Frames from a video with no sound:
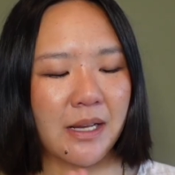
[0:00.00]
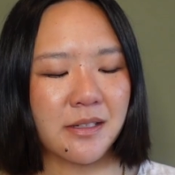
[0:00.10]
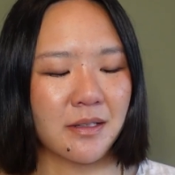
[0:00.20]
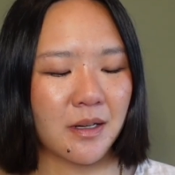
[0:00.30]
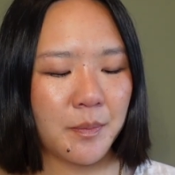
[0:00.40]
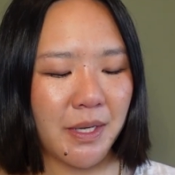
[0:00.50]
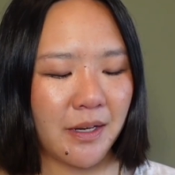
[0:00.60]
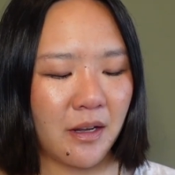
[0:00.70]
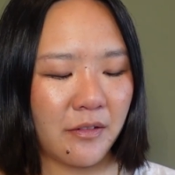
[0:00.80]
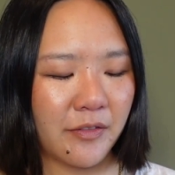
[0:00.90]
Has a little
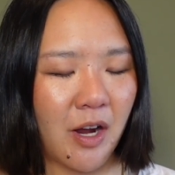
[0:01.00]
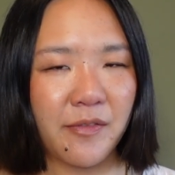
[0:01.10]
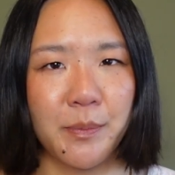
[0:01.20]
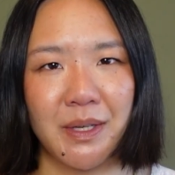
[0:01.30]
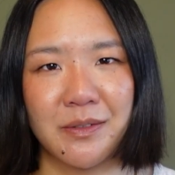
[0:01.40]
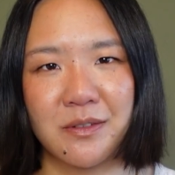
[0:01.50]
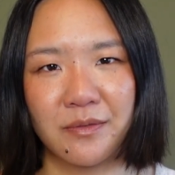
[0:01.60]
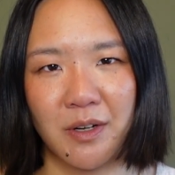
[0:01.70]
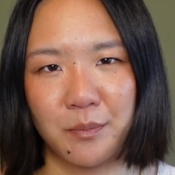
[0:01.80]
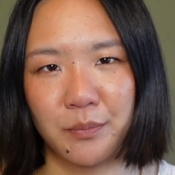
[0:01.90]
bit of coffee beans
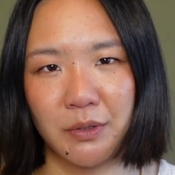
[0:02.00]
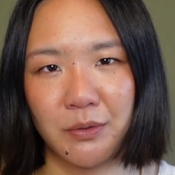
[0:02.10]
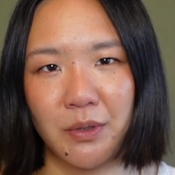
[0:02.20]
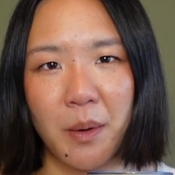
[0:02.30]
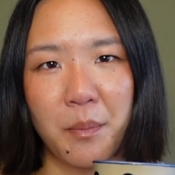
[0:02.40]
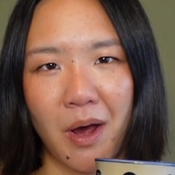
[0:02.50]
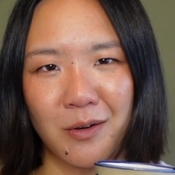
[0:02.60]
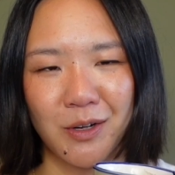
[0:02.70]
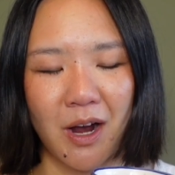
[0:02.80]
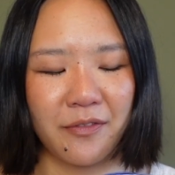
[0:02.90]
from Blue
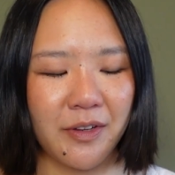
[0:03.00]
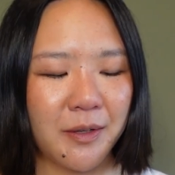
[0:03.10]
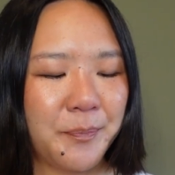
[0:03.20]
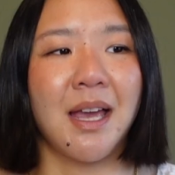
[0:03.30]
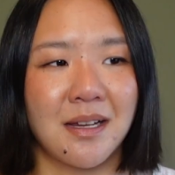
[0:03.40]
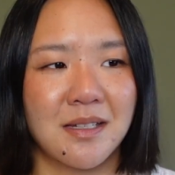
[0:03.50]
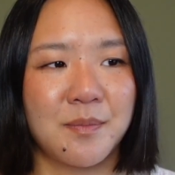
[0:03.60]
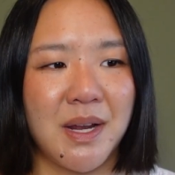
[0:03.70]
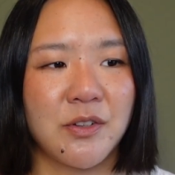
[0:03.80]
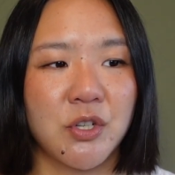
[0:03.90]
Bottle Coffee. Yes,
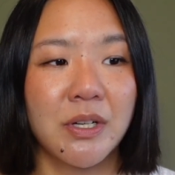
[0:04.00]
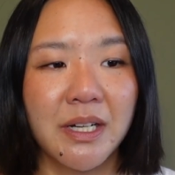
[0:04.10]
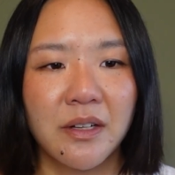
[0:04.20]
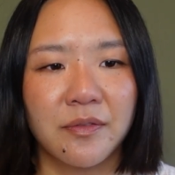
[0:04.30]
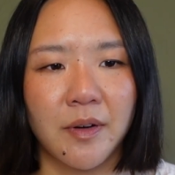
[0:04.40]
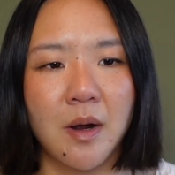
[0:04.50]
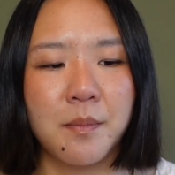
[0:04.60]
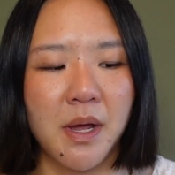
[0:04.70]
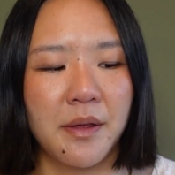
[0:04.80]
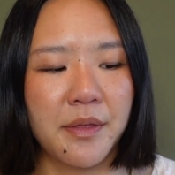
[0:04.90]
my journey
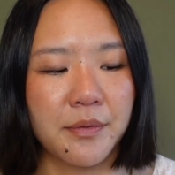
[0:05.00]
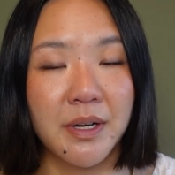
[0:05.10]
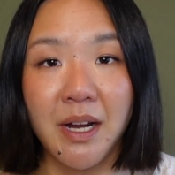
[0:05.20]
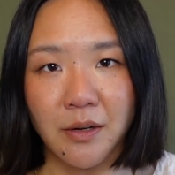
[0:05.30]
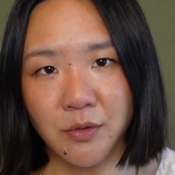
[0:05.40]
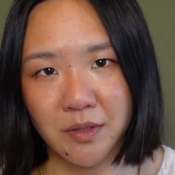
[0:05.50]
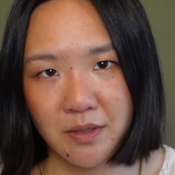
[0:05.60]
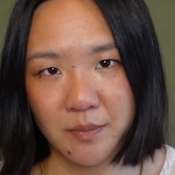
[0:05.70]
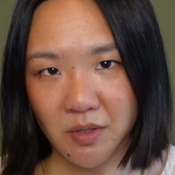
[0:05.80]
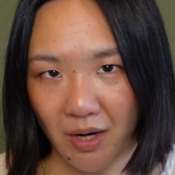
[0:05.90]
from 300
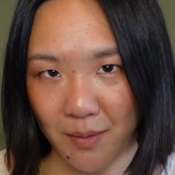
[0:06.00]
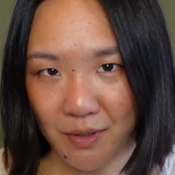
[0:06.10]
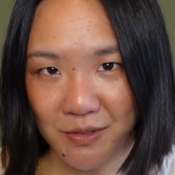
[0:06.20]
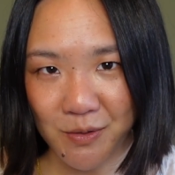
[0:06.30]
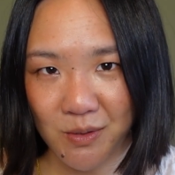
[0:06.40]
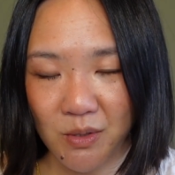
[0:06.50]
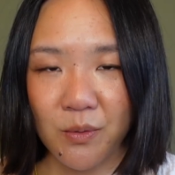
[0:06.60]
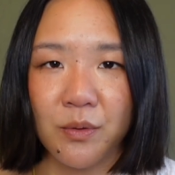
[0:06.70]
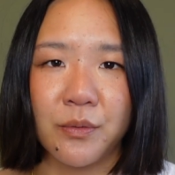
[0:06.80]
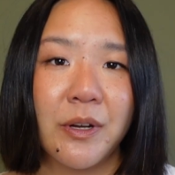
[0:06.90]
subscribers
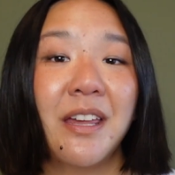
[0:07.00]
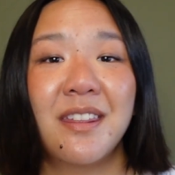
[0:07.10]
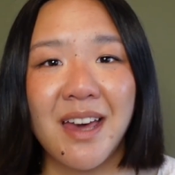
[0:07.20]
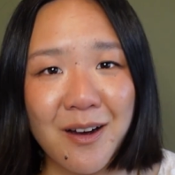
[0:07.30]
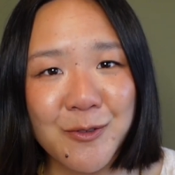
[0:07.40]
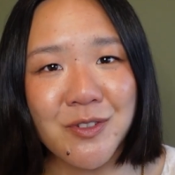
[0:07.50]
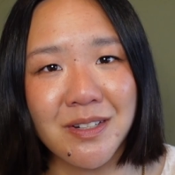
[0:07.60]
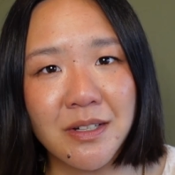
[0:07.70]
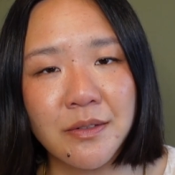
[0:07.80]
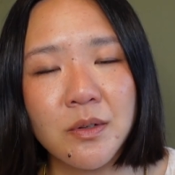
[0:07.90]
to
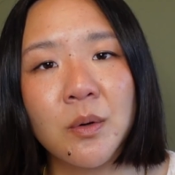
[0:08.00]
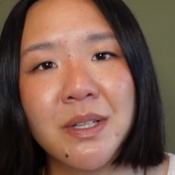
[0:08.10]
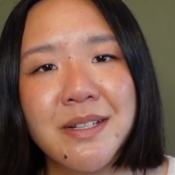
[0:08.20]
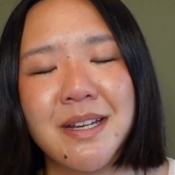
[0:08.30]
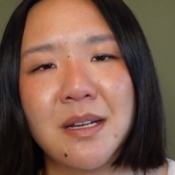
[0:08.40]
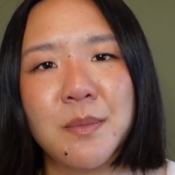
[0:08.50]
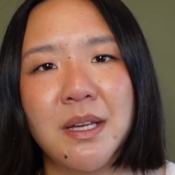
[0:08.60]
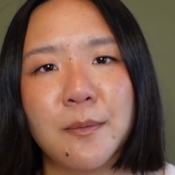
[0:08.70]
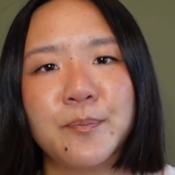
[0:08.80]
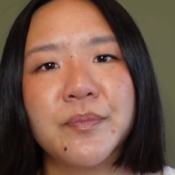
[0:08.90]
3,000 has only taken
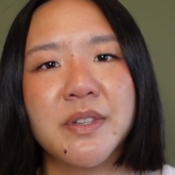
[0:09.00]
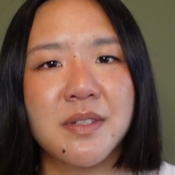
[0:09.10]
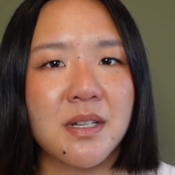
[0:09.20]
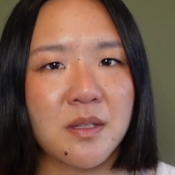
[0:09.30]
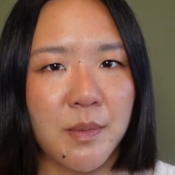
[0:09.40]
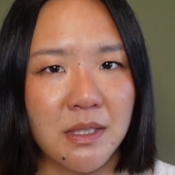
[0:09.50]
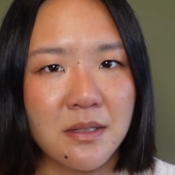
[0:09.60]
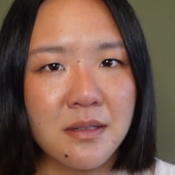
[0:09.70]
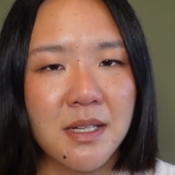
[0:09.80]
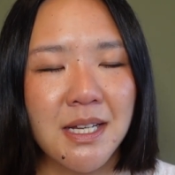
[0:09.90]
me 6
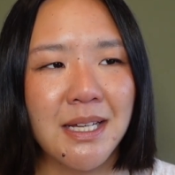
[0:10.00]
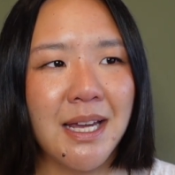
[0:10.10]
months.